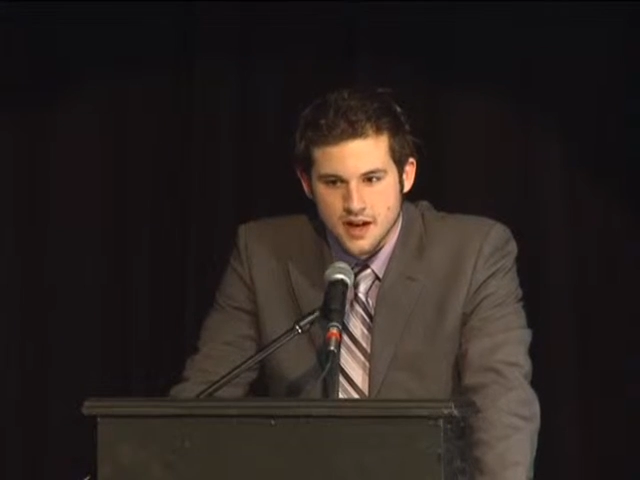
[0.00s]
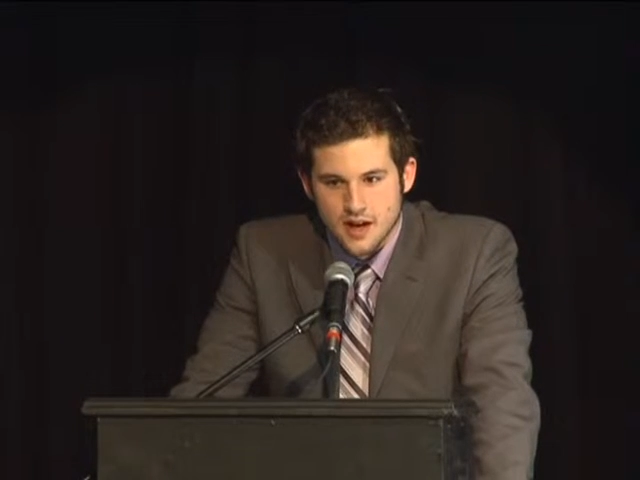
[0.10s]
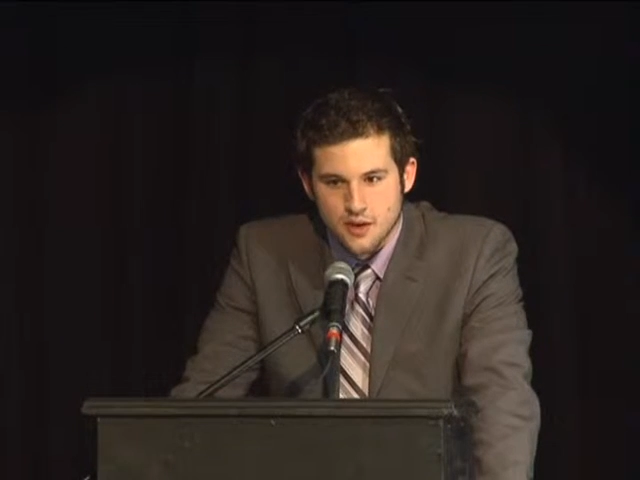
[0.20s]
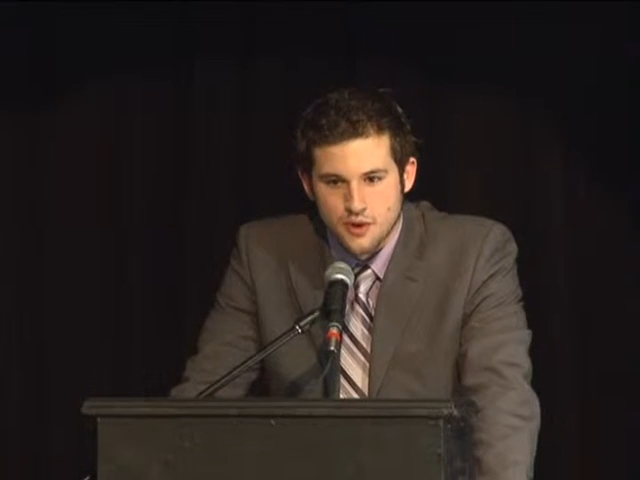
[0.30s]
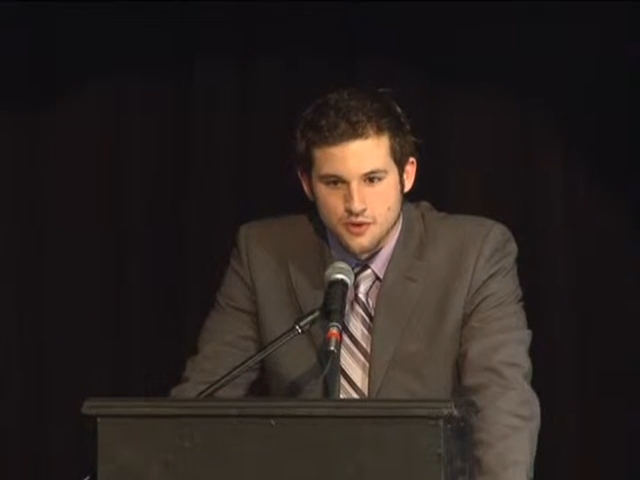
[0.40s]

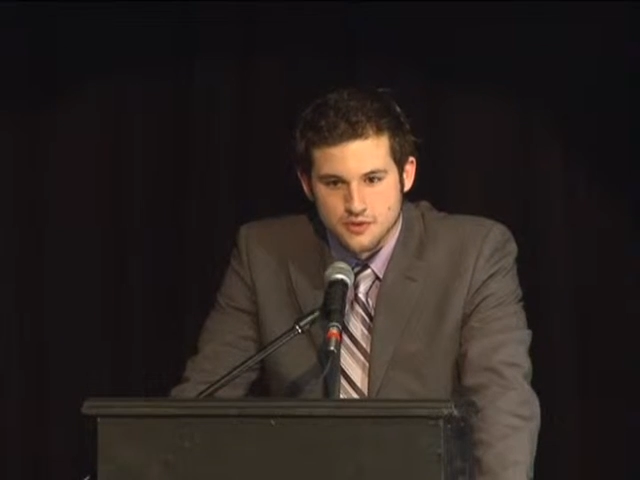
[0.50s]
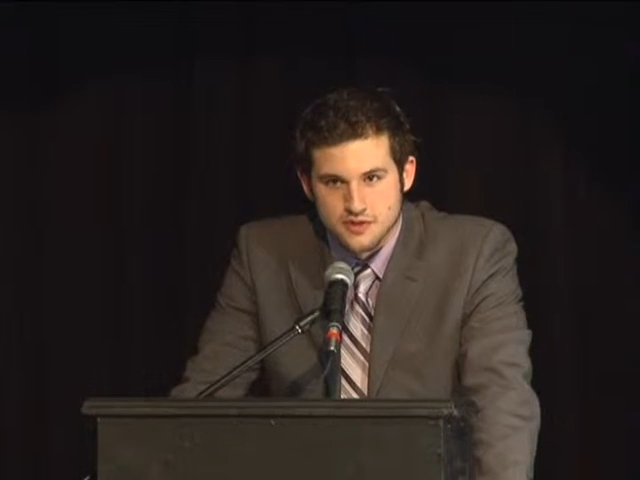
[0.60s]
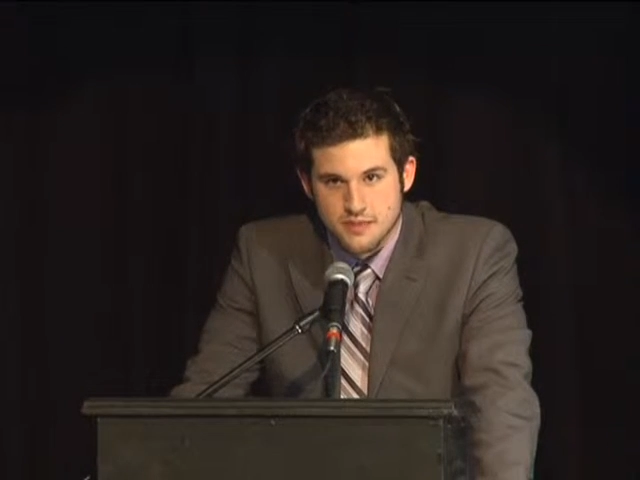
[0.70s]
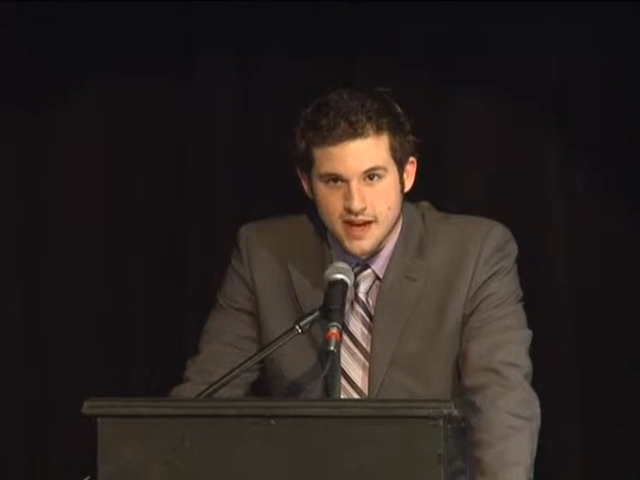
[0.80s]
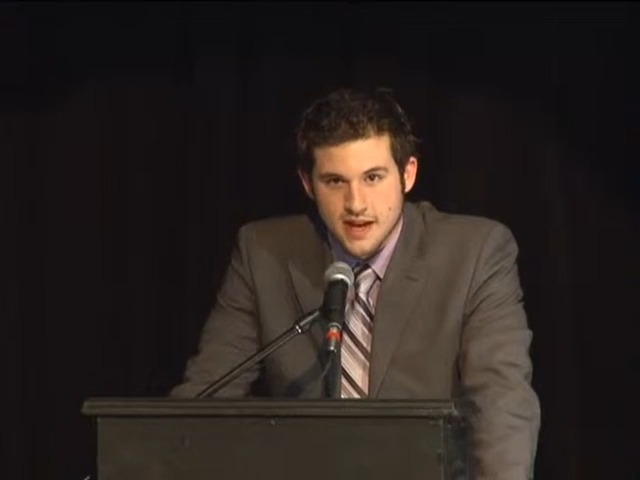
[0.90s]
Uh, whether it
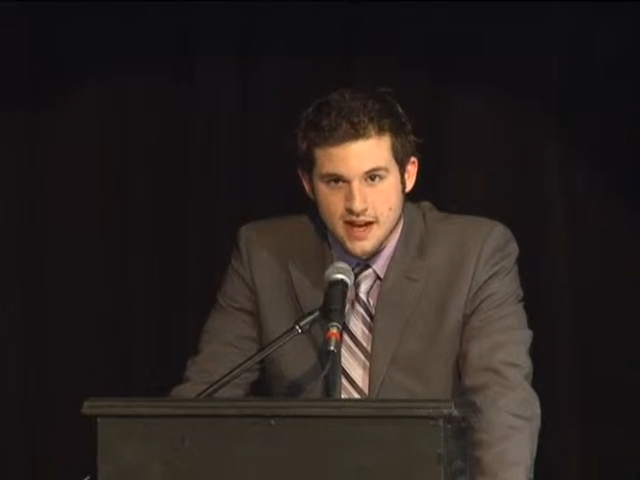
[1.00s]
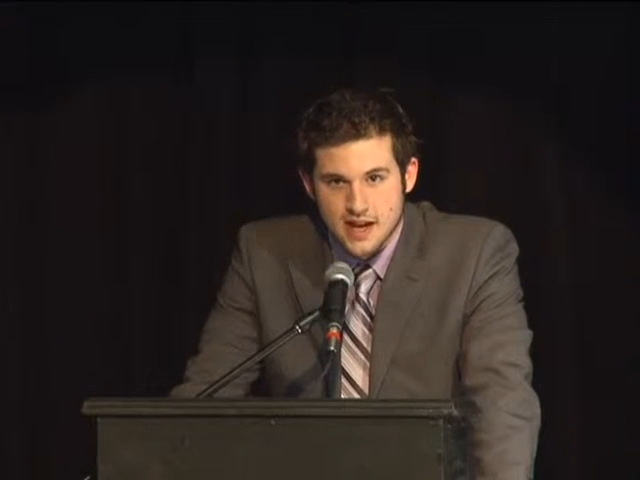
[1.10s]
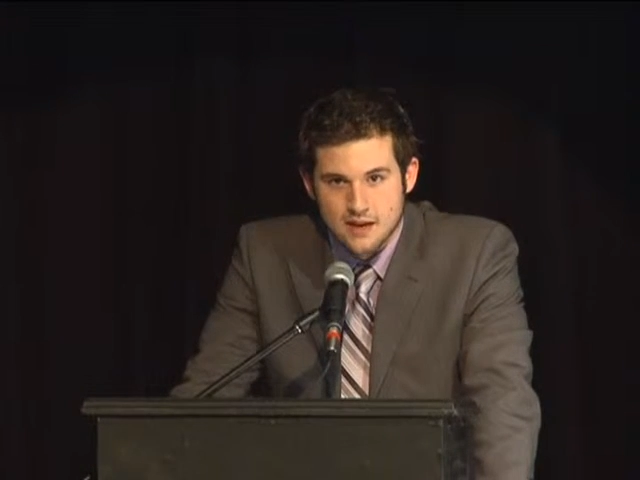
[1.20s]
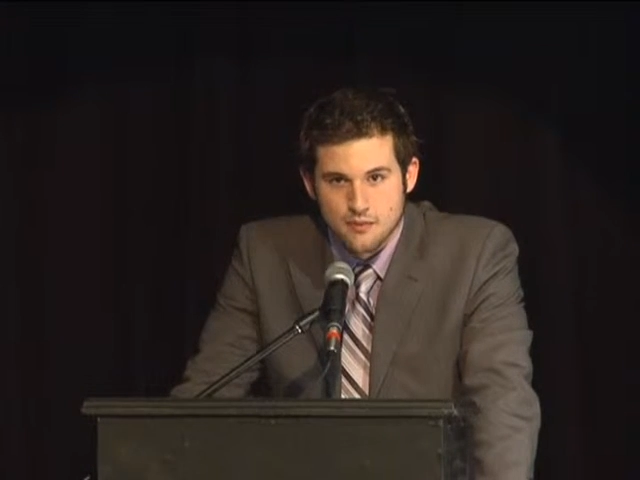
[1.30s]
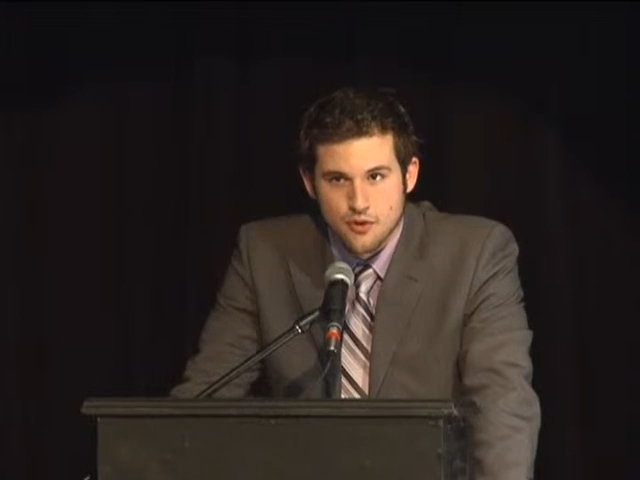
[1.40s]
was a bad
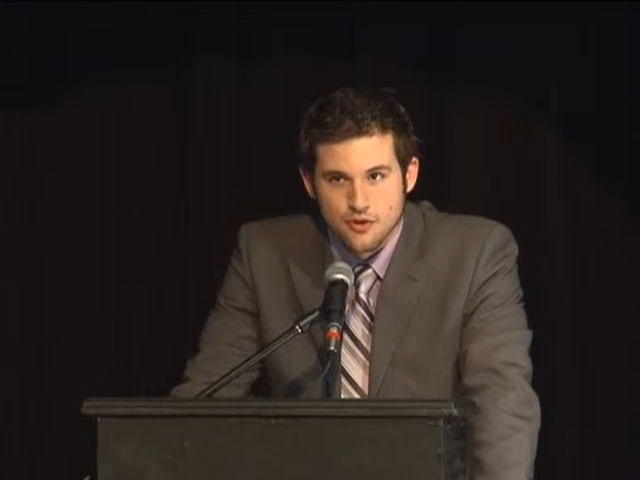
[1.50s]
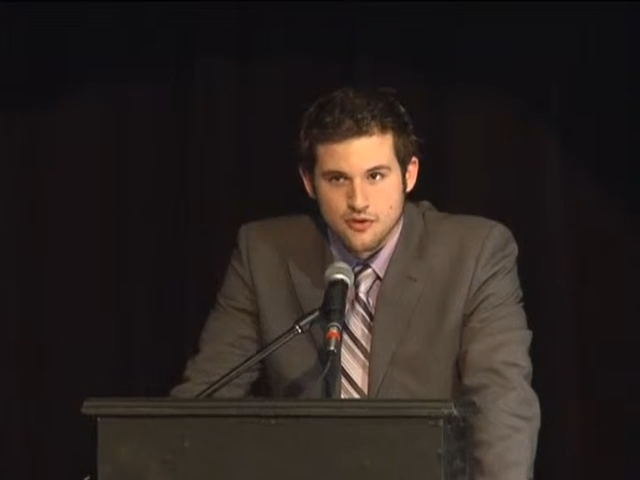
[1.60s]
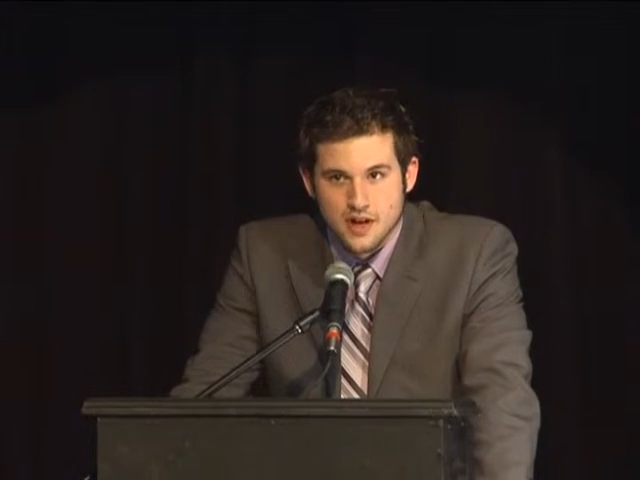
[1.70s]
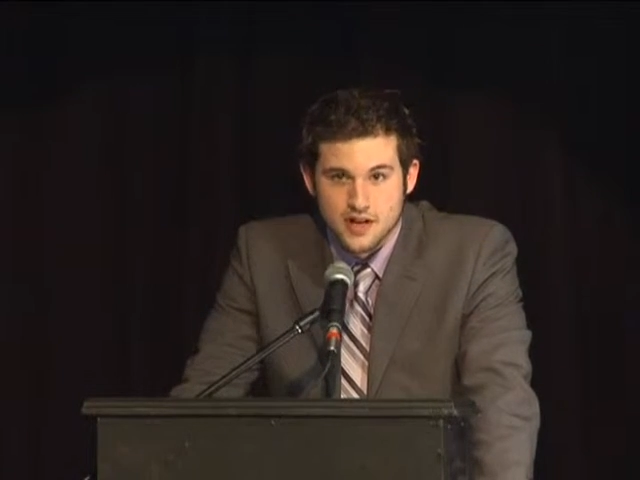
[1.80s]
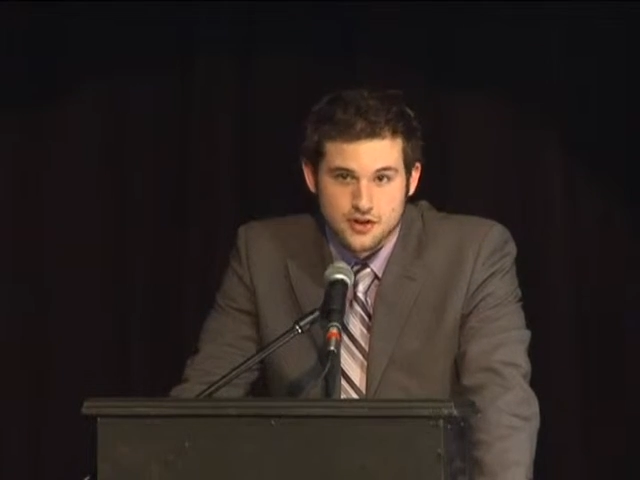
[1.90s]
game or
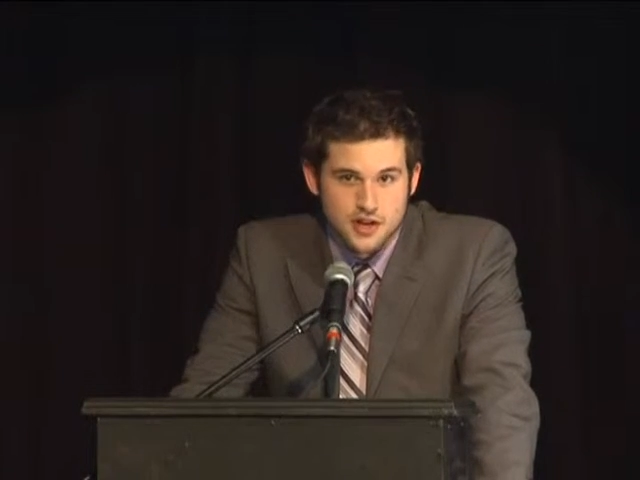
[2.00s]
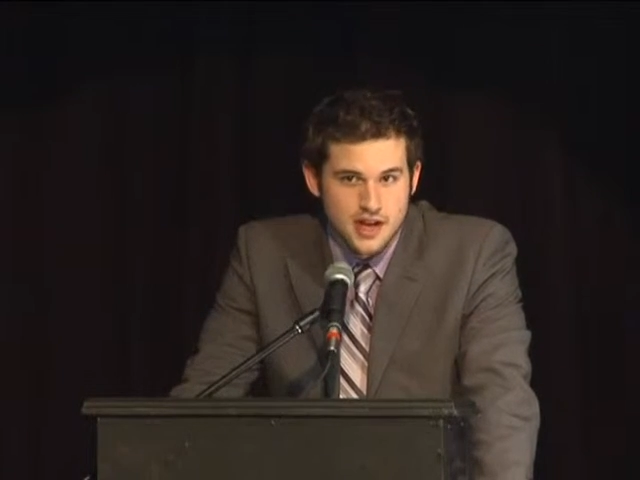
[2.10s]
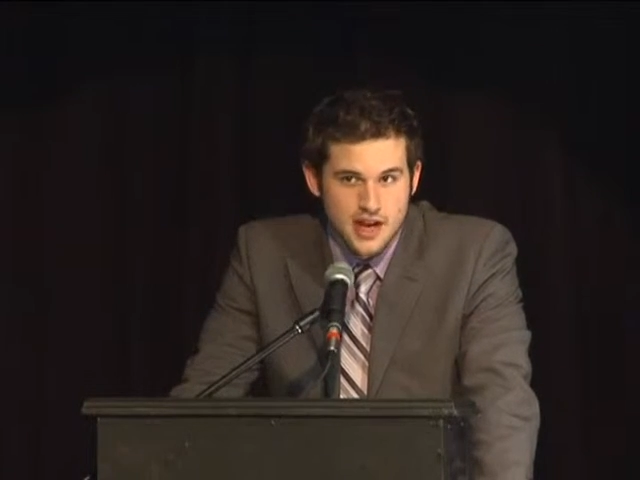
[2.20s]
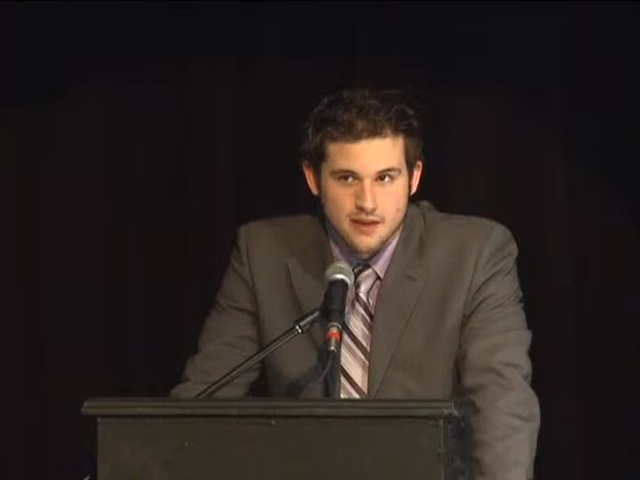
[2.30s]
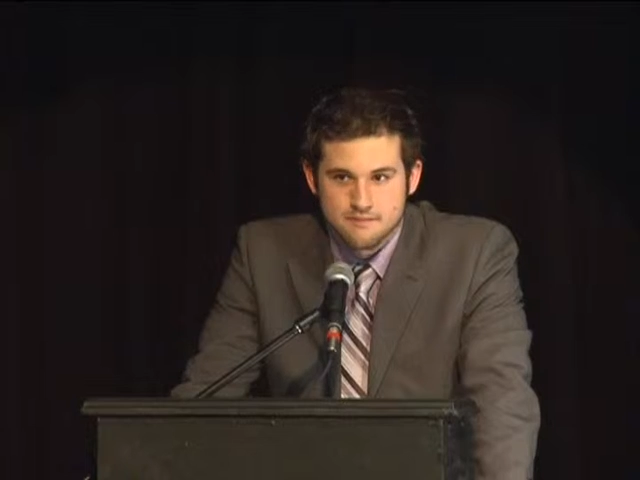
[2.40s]
a good
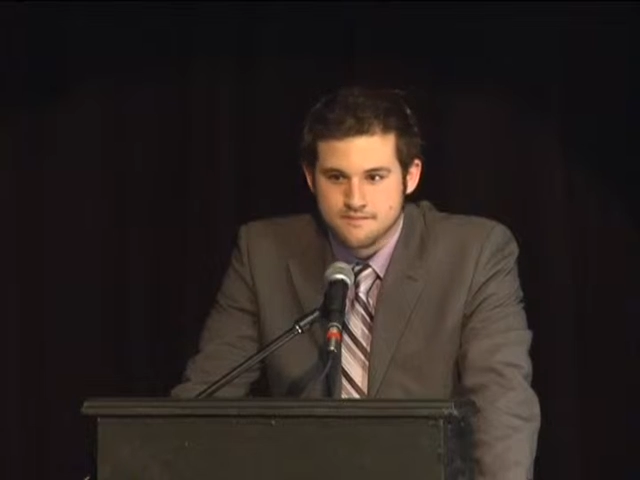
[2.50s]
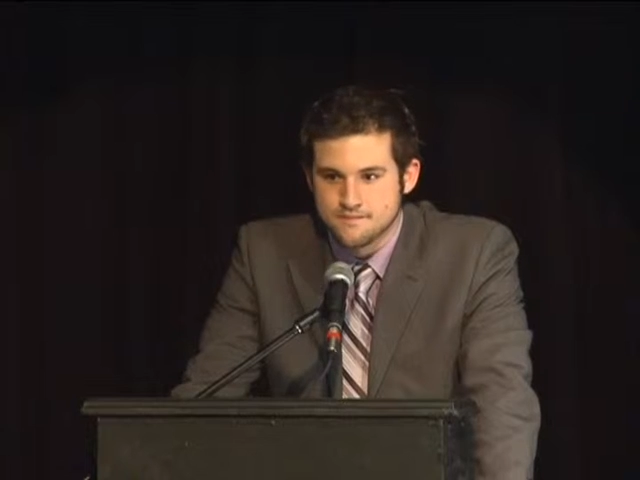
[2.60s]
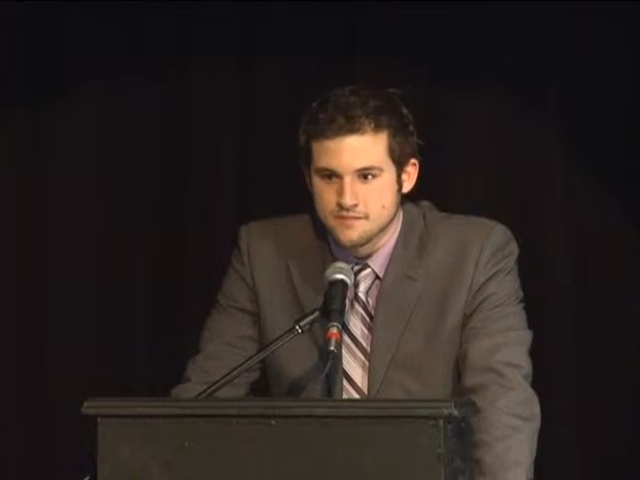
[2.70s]
game,